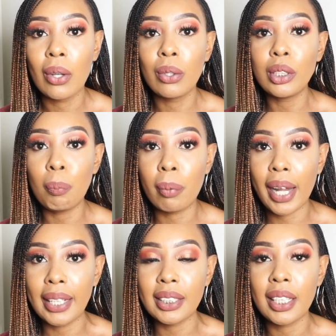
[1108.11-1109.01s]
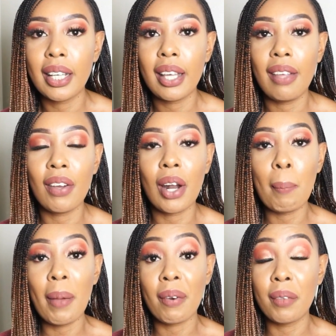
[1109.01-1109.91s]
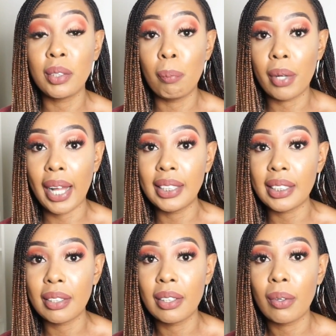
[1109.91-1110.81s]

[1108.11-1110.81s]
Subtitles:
those brands, if you're gonna buy from those brands